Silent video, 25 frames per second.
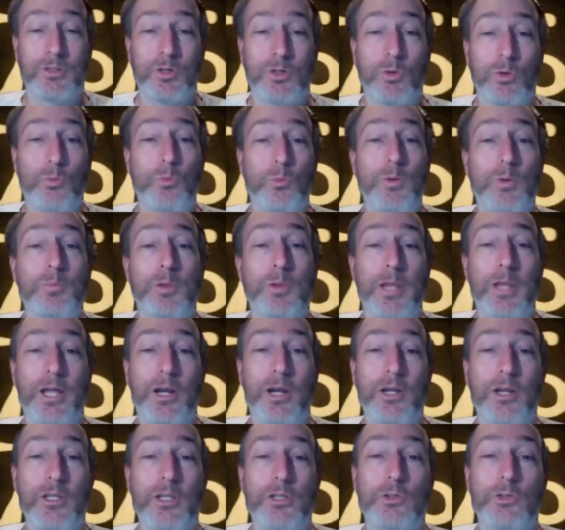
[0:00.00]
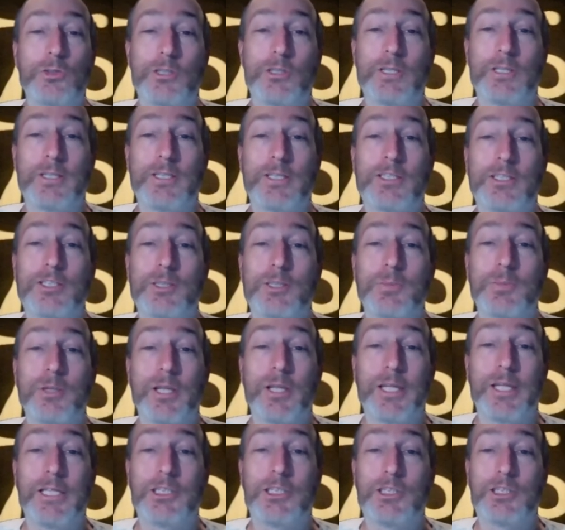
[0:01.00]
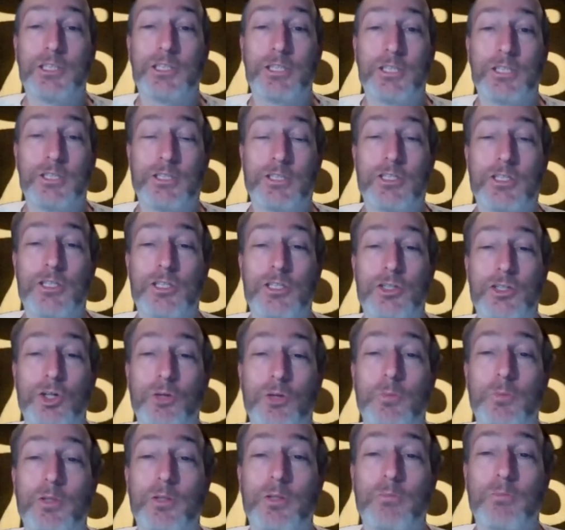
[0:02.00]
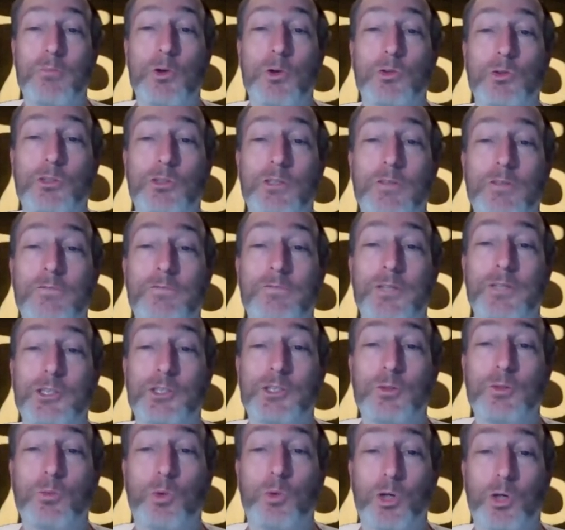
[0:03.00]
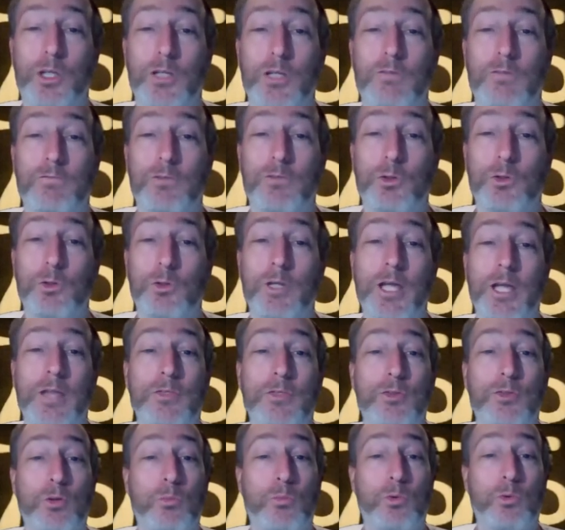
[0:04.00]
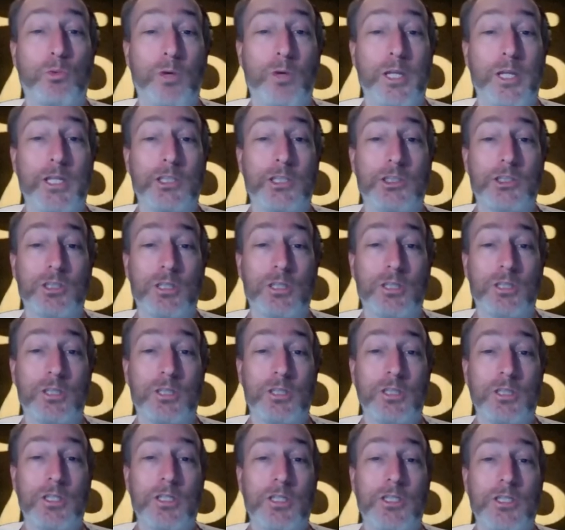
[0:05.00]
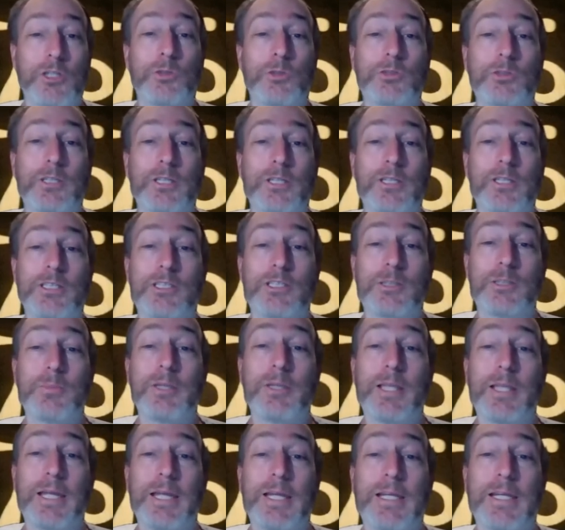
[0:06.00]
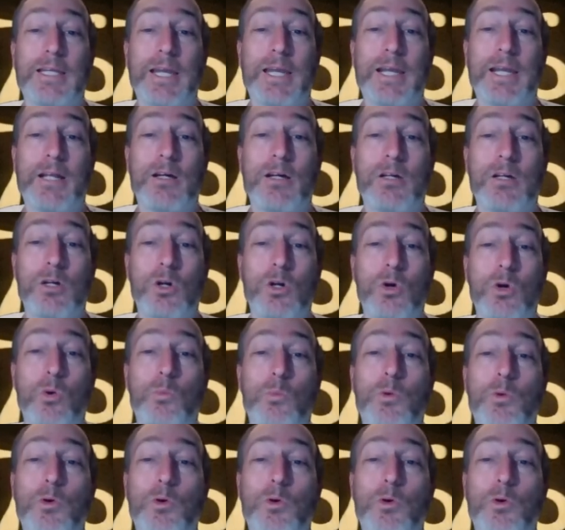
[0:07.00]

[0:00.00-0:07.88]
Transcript: We plan on using the simulation to determine the most efficient working fluid and thermal range. Using the simulated data, we will